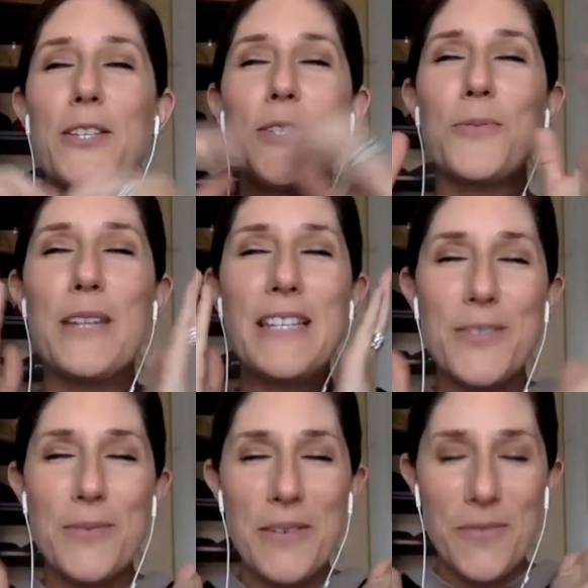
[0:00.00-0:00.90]
sweet,
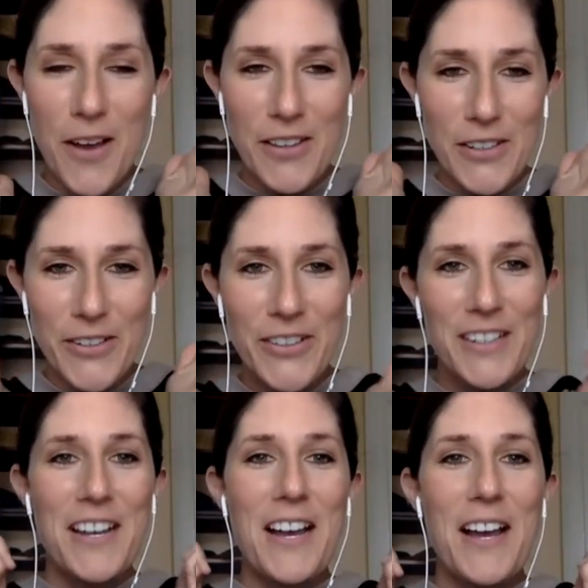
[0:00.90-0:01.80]
sweet father.
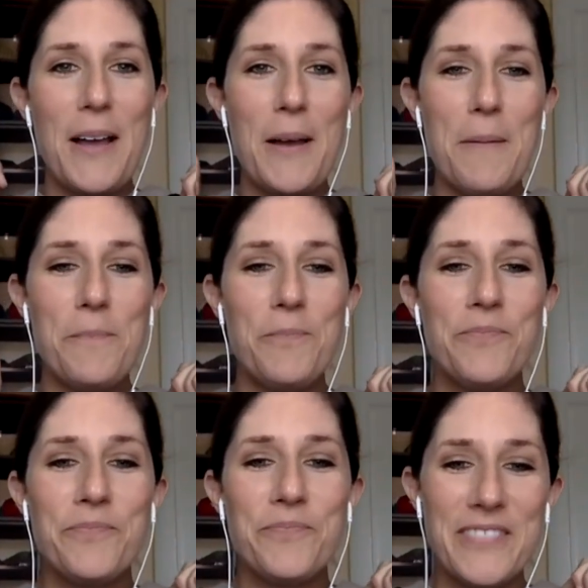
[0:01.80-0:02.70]
Um, I saw
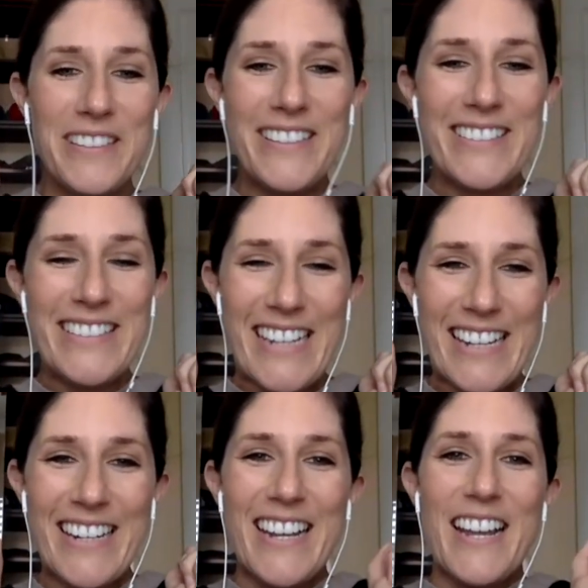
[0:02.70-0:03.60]
him. You
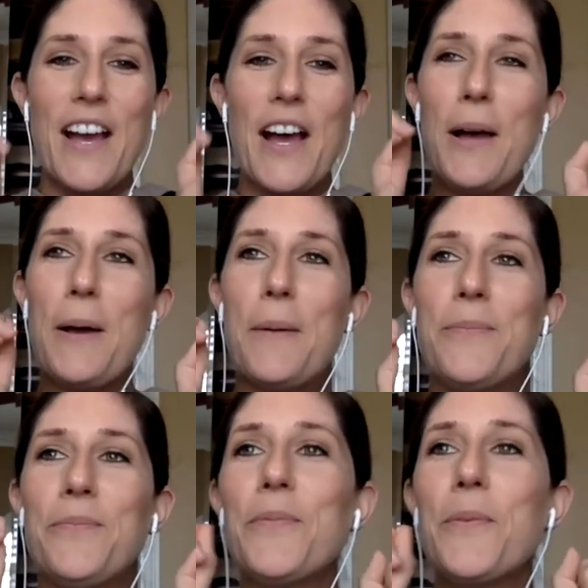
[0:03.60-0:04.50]
did.
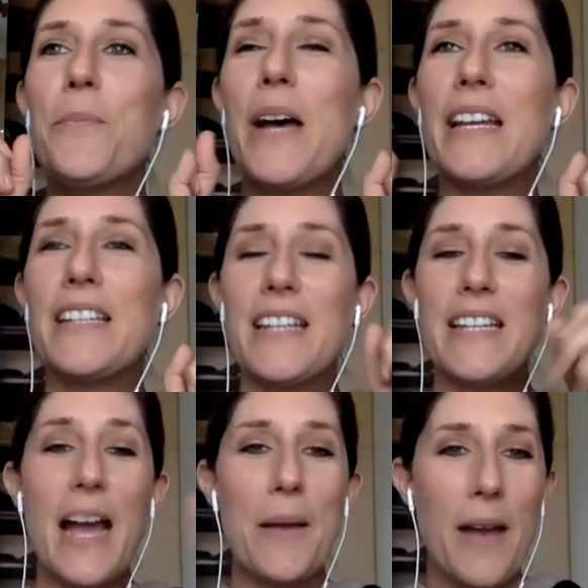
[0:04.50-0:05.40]
Um, but
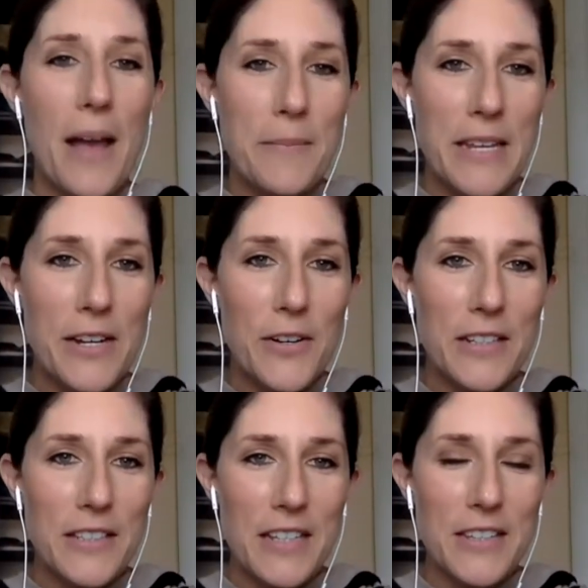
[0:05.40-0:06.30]
yeah, I'm, I'm here
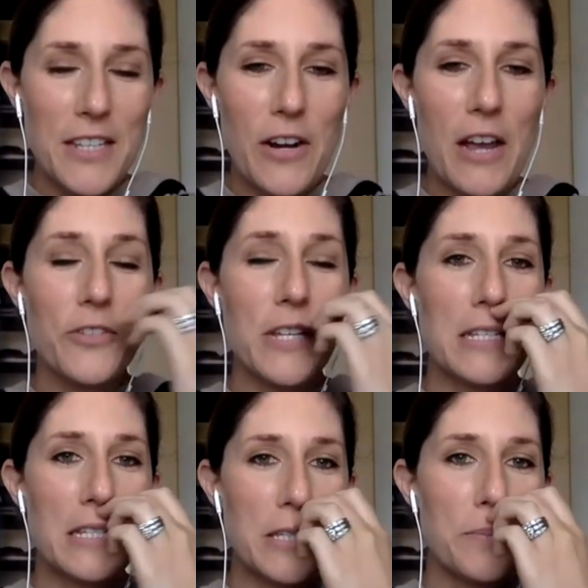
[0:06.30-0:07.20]
at, at their house
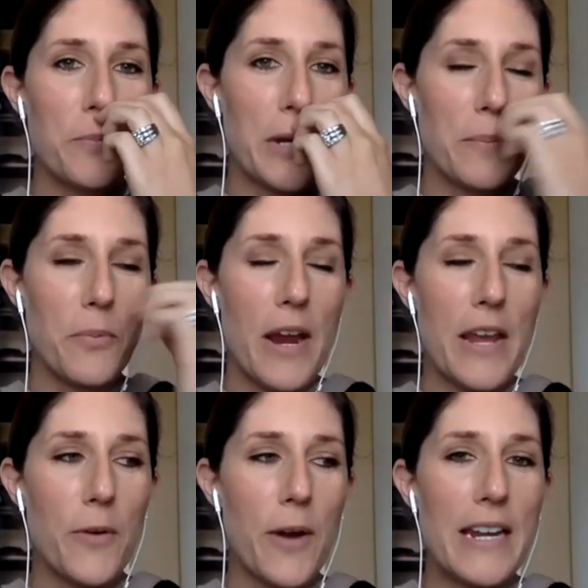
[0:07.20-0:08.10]
cause it's spring
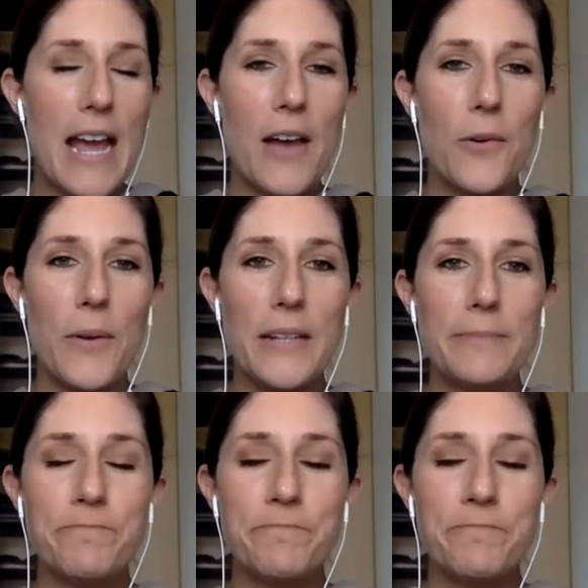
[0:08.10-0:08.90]
break right now. And,